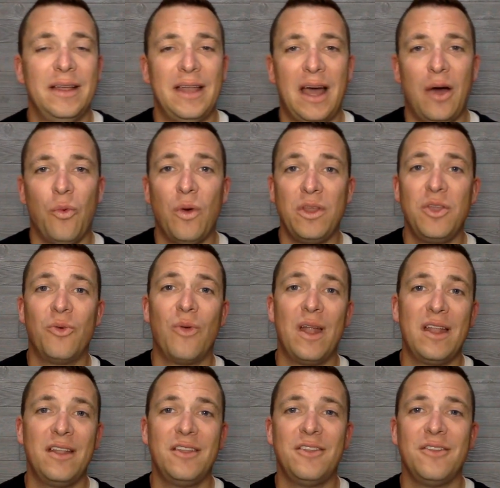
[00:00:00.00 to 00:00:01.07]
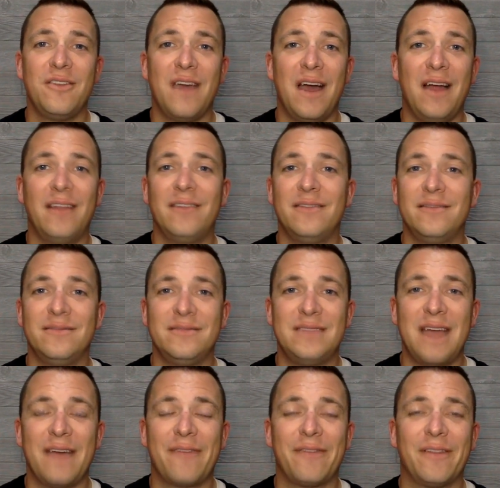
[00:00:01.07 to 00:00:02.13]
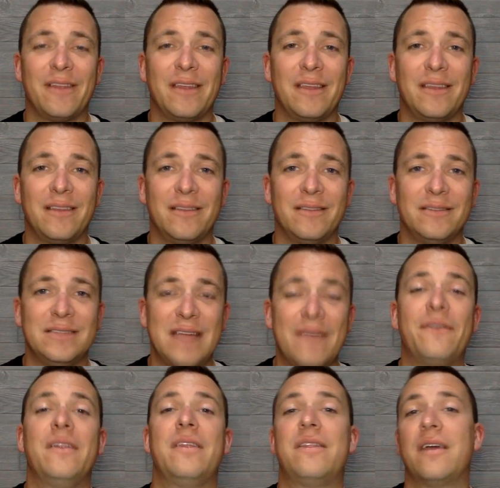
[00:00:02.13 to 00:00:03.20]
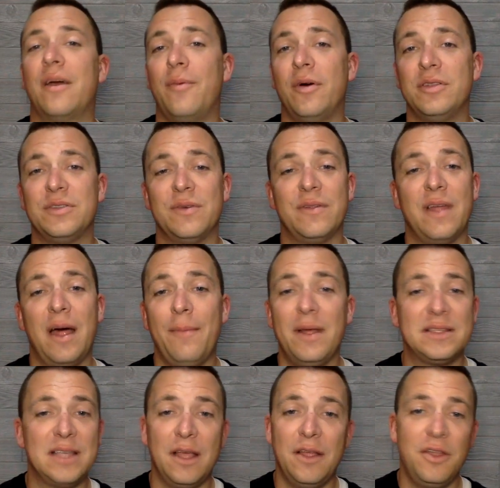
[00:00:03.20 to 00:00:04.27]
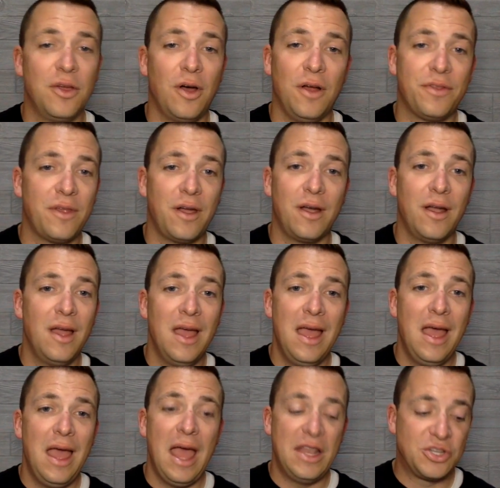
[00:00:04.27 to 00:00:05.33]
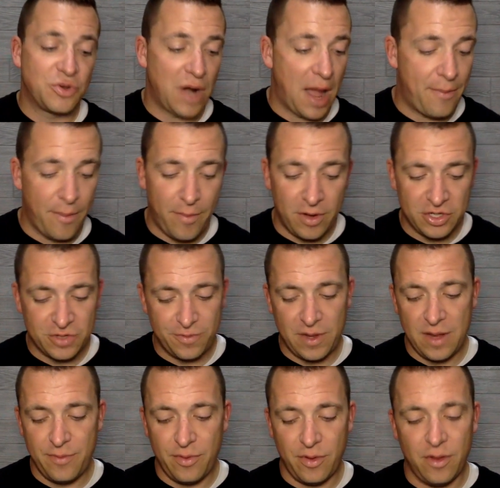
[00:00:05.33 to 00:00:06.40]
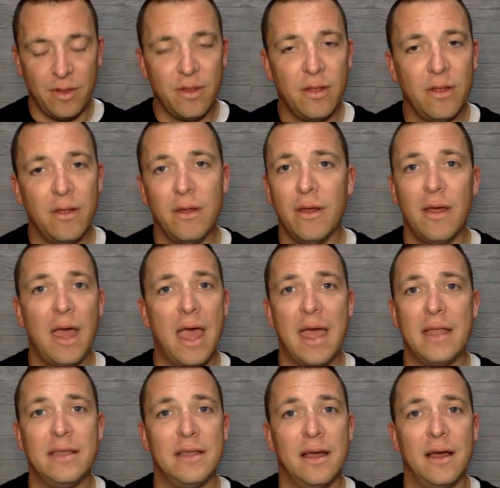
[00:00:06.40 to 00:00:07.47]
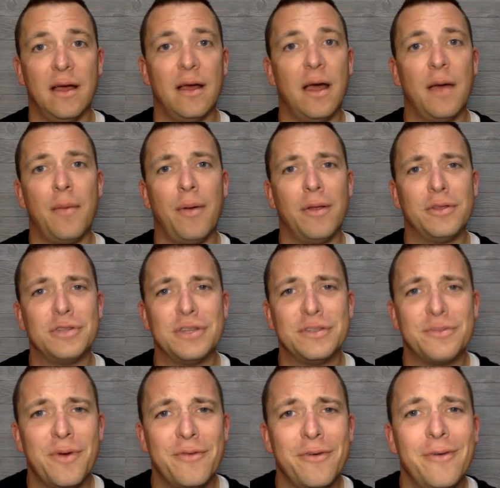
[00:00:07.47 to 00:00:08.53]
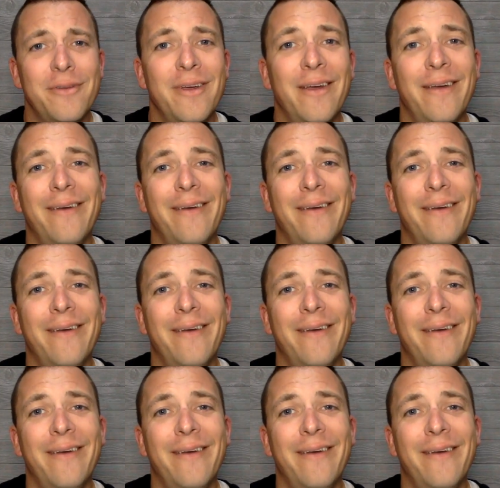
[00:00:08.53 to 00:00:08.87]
Now, when you're ready to do that, definitely definitely think about doing that. I'm not telling you go out there and drop a bunch of people and uh, I apologize for my phone.